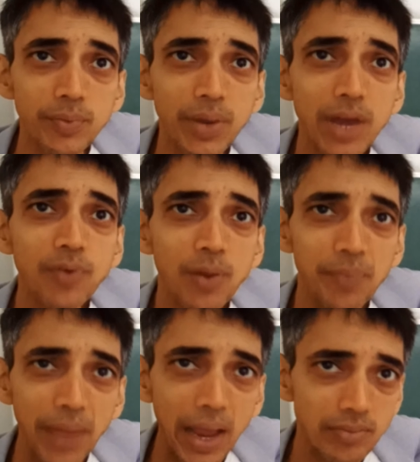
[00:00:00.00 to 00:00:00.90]
Get from
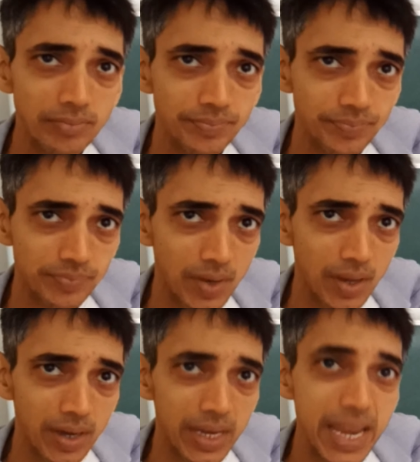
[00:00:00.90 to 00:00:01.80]
there.
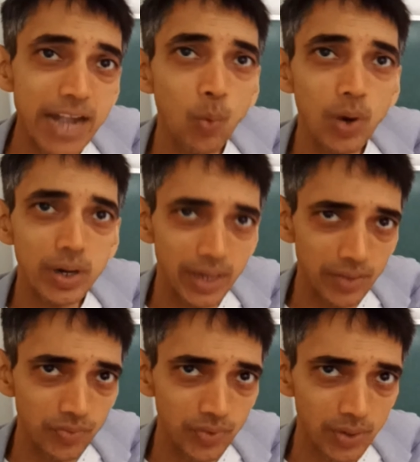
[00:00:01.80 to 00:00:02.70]
Net work
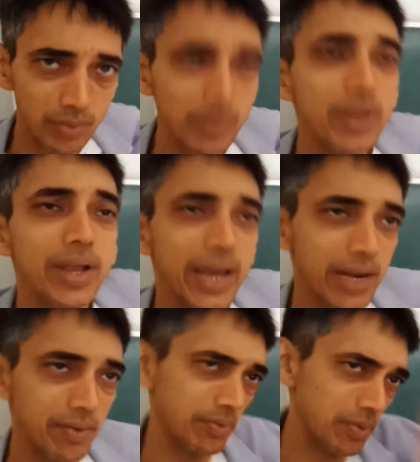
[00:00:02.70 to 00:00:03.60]
done.
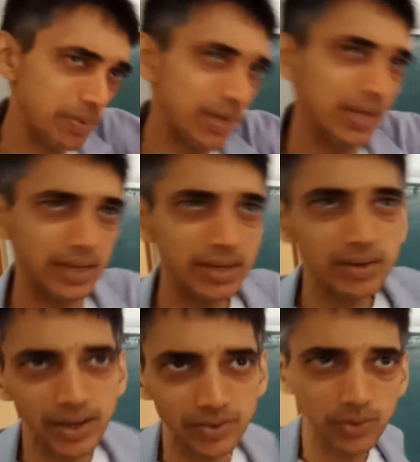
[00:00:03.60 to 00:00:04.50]
Anyway, we'll be taking it
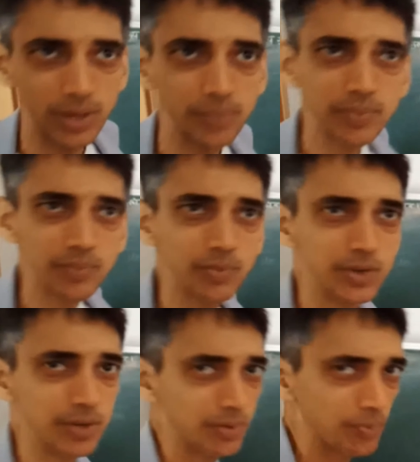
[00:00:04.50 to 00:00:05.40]
as you do,
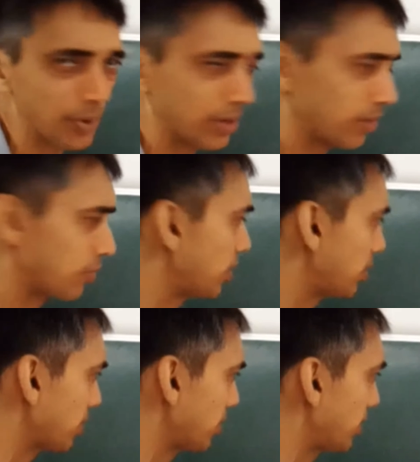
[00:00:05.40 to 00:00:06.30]
whichever form you want.
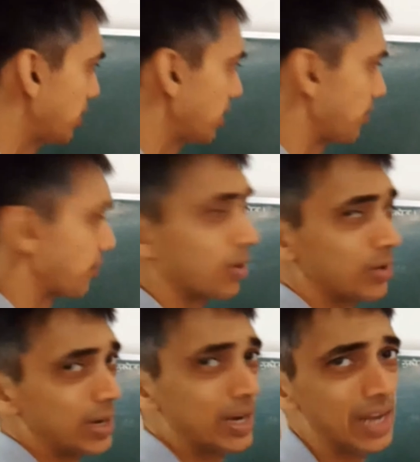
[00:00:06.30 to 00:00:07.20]
You want to
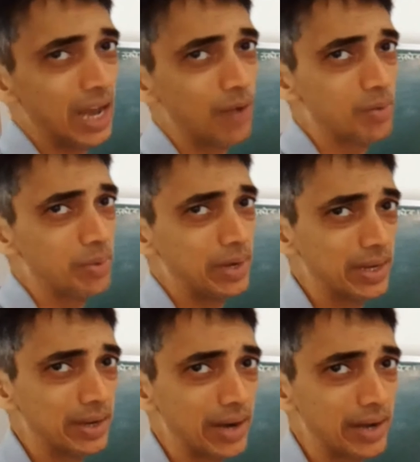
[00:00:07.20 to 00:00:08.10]
take it now? We'll be
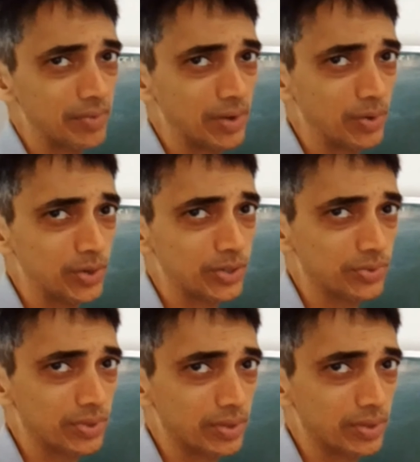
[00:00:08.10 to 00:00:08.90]
taking it right away. No issues.